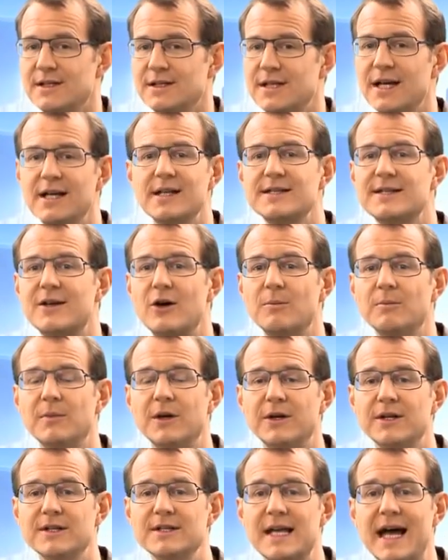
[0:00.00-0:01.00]
telescope
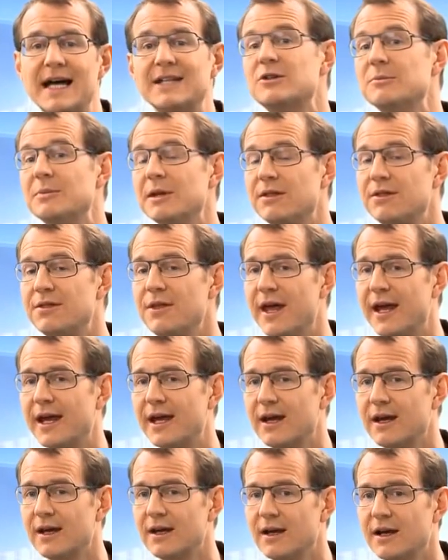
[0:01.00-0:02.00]
mirrors had to be
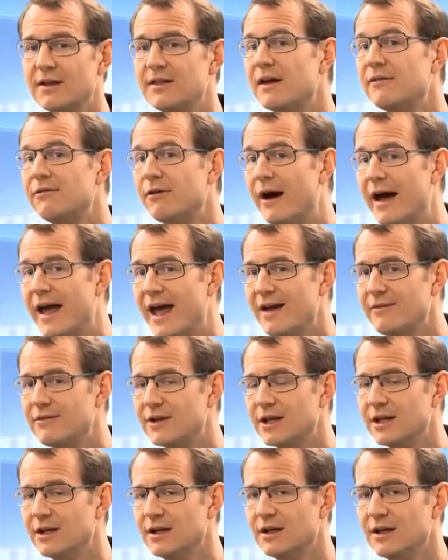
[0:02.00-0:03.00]
thick and therefore
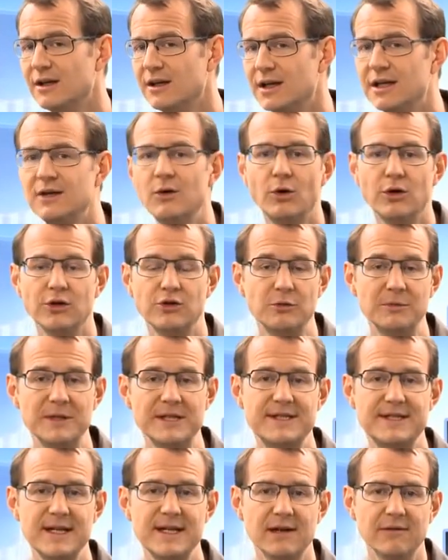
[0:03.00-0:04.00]
heavy in order to be
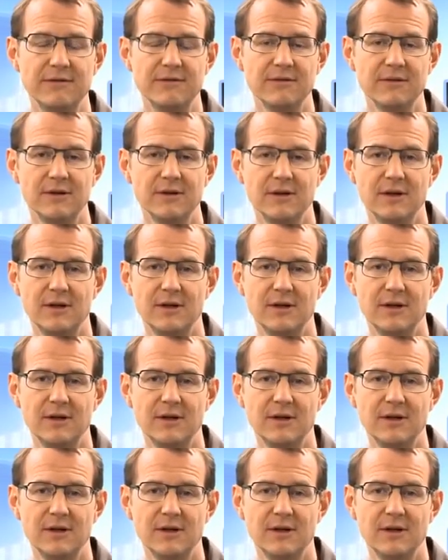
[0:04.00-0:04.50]
stiff.